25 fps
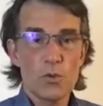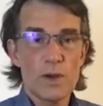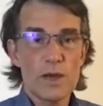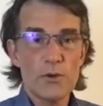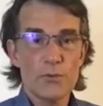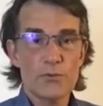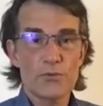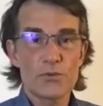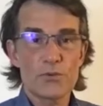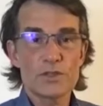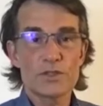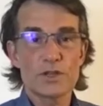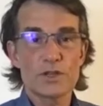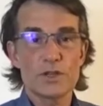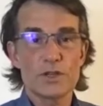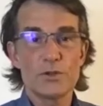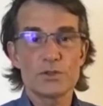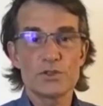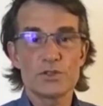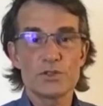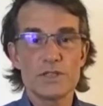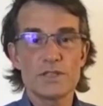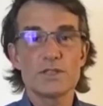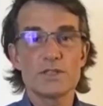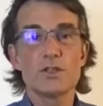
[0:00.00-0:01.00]
oral health
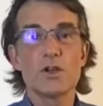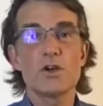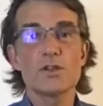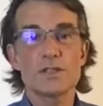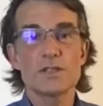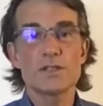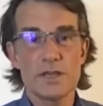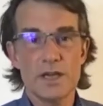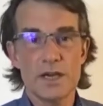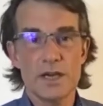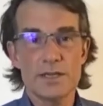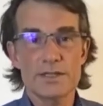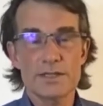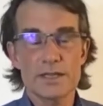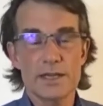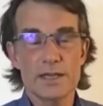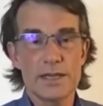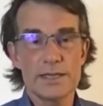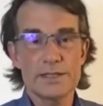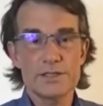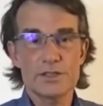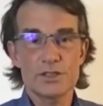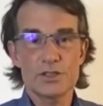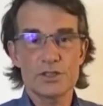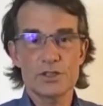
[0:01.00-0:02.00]
resolution is not in
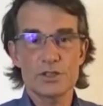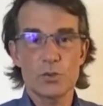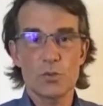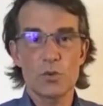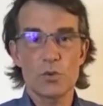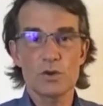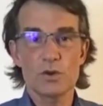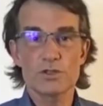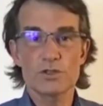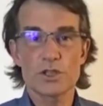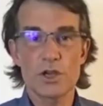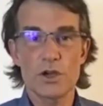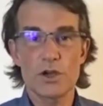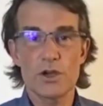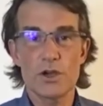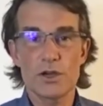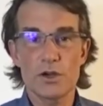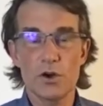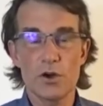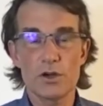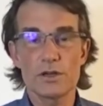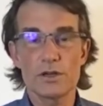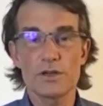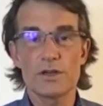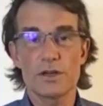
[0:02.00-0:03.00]
isolation to what's
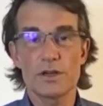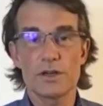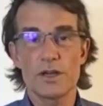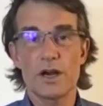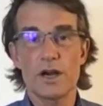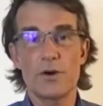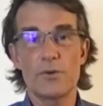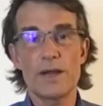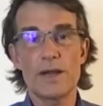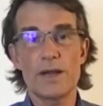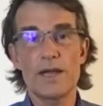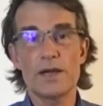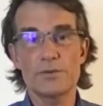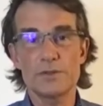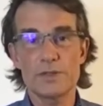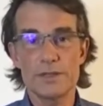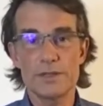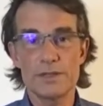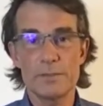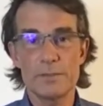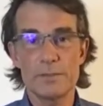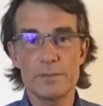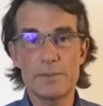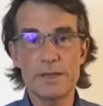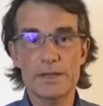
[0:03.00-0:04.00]
going on around in
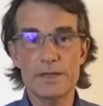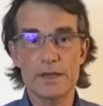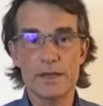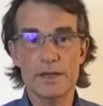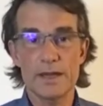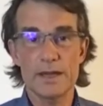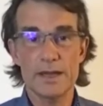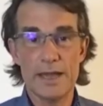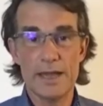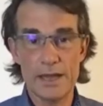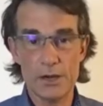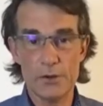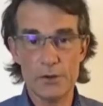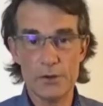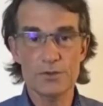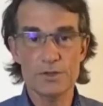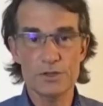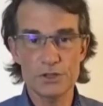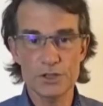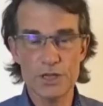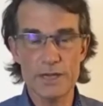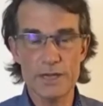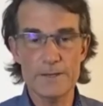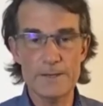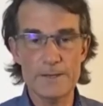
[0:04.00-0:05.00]
the bigger health
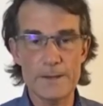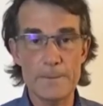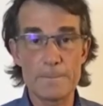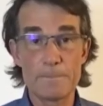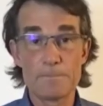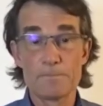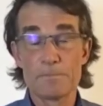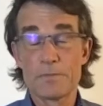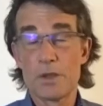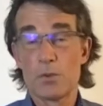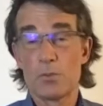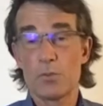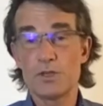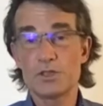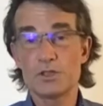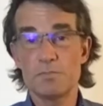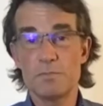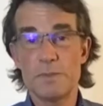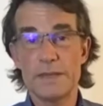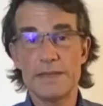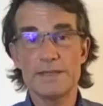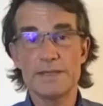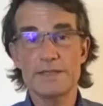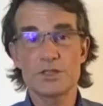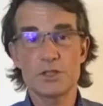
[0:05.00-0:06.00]
agenda, which
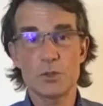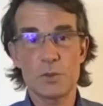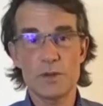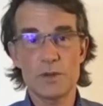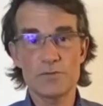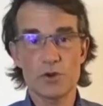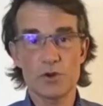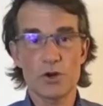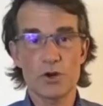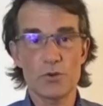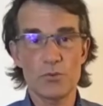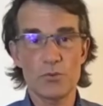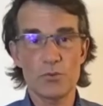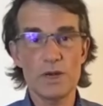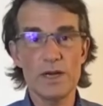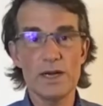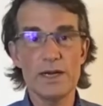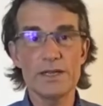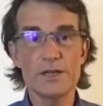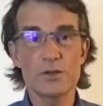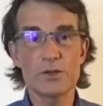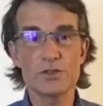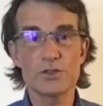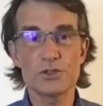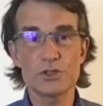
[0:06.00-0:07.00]
means that we've got a really
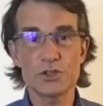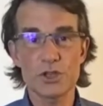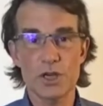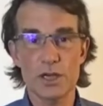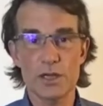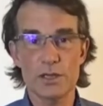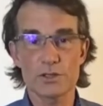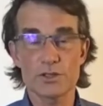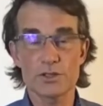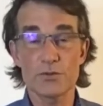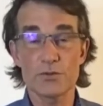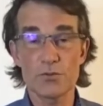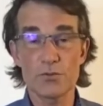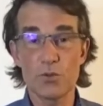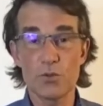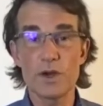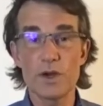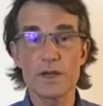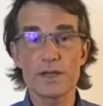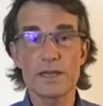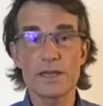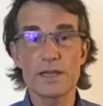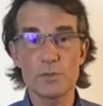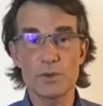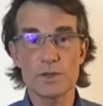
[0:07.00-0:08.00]
good chance of
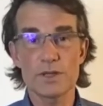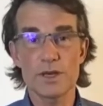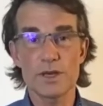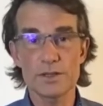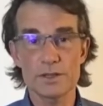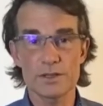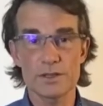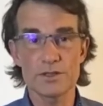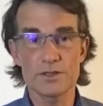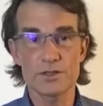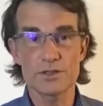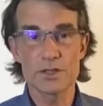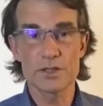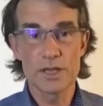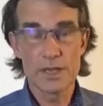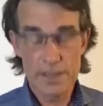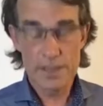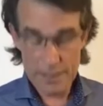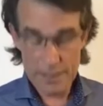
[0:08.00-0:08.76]
working with others